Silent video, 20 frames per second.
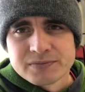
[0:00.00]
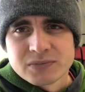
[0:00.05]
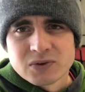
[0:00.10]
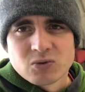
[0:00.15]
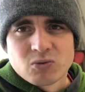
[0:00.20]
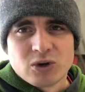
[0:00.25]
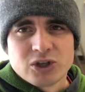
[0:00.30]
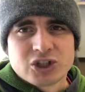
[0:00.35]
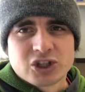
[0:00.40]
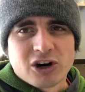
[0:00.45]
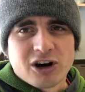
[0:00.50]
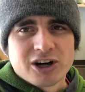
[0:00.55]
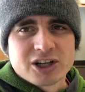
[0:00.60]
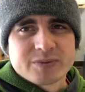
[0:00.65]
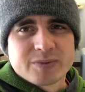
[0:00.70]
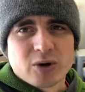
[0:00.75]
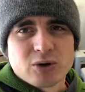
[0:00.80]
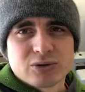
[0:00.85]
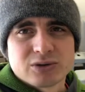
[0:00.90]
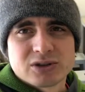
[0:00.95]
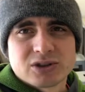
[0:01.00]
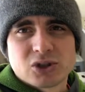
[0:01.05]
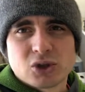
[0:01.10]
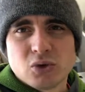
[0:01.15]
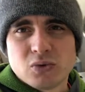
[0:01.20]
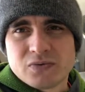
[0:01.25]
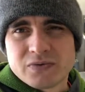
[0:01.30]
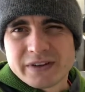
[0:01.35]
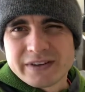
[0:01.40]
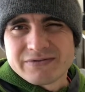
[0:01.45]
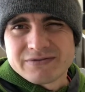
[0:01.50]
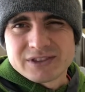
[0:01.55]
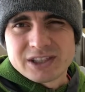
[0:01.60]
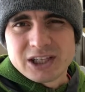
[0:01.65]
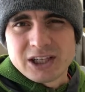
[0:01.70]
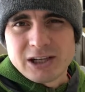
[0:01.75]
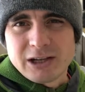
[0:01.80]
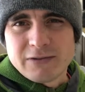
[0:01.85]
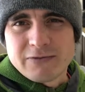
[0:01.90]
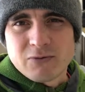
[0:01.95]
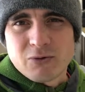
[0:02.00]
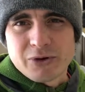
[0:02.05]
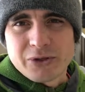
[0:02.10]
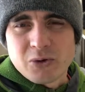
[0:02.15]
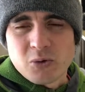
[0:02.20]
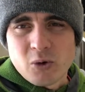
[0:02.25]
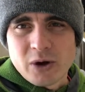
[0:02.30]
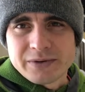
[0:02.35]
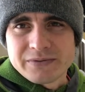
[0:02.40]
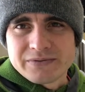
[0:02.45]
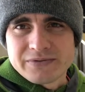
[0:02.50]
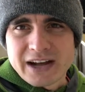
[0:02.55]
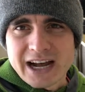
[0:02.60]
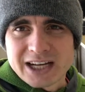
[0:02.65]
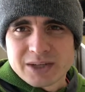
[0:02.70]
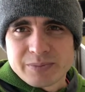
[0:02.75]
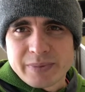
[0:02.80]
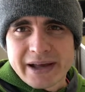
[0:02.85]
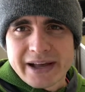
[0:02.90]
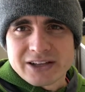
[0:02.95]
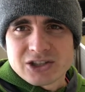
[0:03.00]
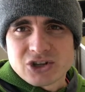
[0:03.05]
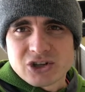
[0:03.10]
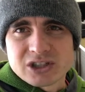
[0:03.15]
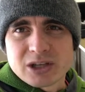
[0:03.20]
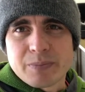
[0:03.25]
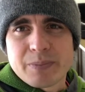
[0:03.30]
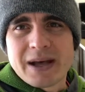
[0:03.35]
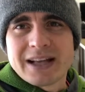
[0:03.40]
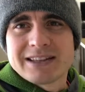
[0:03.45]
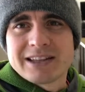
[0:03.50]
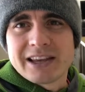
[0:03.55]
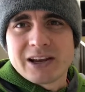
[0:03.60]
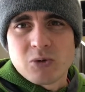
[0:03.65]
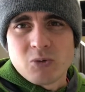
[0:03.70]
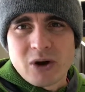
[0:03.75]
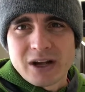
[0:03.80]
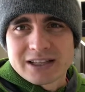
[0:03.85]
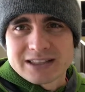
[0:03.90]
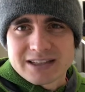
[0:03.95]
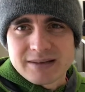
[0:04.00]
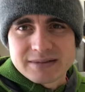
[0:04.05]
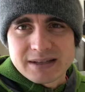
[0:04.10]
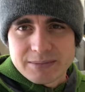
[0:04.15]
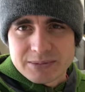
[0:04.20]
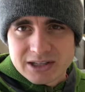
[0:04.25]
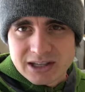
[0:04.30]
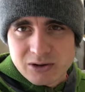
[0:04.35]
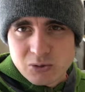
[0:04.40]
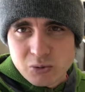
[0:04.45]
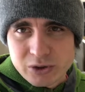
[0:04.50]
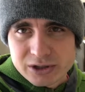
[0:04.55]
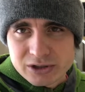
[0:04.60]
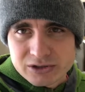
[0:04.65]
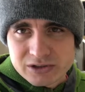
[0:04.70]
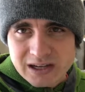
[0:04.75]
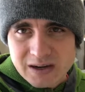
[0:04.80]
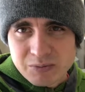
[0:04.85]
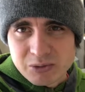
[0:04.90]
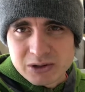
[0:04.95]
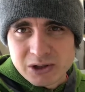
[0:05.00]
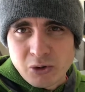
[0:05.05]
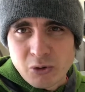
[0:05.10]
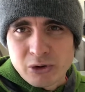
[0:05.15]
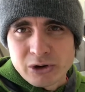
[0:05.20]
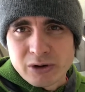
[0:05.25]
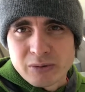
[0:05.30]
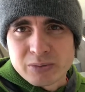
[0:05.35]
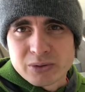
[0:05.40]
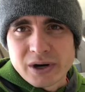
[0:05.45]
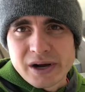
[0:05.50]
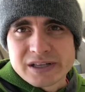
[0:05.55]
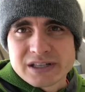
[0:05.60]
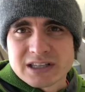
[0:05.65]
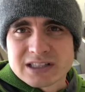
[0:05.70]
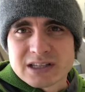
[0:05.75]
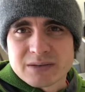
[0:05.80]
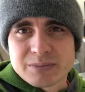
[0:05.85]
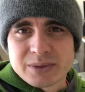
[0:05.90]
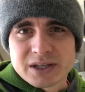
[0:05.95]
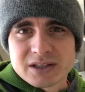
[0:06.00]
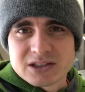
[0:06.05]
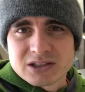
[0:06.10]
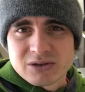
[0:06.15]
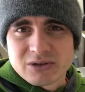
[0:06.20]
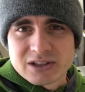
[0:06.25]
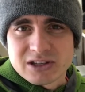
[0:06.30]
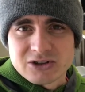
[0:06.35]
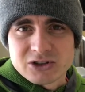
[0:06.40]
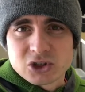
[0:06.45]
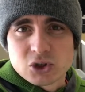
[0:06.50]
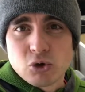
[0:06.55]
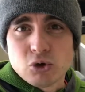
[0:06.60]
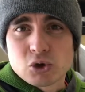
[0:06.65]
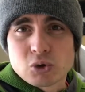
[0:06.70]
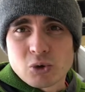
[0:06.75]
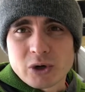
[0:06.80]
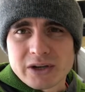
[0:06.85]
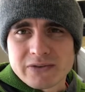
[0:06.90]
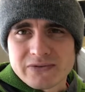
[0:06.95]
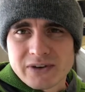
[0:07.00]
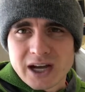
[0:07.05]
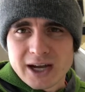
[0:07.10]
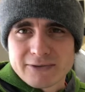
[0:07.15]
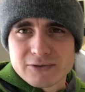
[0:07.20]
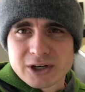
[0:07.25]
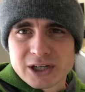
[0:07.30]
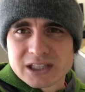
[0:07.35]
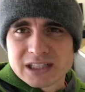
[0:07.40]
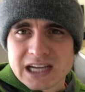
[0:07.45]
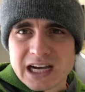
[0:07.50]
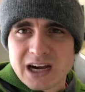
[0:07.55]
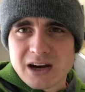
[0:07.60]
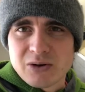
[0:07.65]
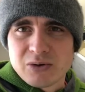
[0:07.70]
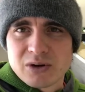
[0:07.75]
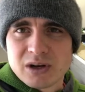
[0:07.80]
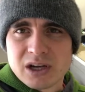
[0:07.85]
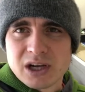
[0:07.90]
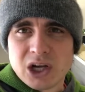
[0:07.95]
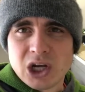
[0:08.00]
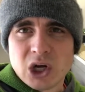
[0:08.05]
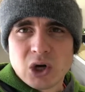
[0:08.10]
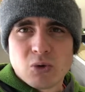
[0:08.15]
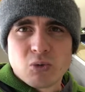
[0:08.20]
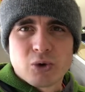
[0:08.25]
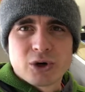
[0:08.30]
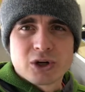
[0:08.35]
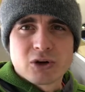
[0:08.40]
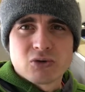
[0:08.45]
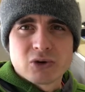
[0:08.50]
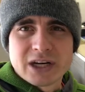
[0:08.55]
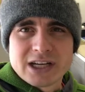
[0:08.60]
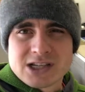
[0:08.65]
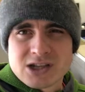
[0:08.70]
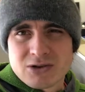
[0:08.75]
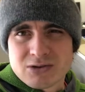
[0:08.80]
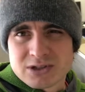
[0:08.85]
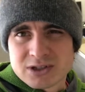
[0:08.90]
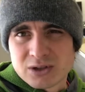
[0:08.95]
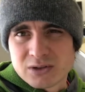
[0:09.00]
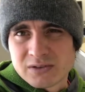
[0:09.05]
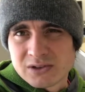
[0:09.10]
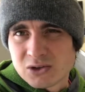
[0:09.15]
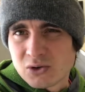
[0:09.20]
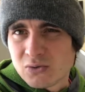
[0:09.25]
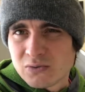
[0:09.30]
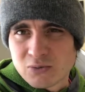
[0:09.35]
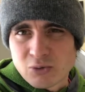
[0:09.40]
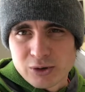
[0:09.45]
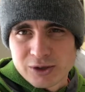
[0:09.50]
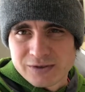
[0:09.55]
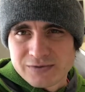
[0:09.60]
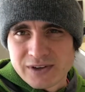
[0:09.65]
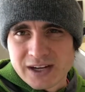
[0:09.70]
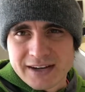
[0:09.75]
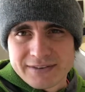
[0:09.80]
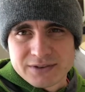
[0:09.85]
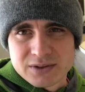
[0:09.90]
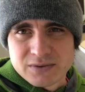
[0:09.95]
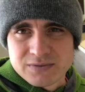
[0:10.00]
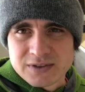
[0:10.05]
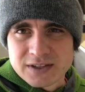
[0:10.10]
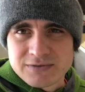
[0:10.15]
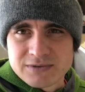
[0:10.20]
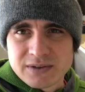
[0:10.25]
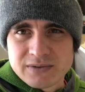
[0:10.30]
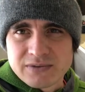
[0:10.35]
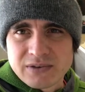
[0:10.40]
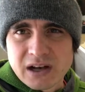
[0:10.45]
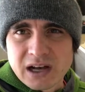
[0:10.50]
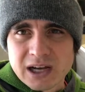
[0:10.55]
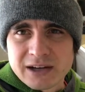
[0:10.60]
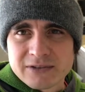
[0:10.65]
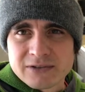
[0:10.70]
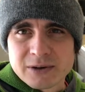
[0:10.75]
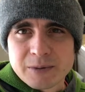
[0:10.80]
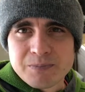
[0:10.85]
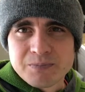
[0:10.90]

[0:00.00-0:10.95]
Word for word: We charge about 250 for the white fan back chair, depending when. Sometimes in the wintertime, we lower our prices a bit. So they're 225 right now. We're gonna raise those 245, 255.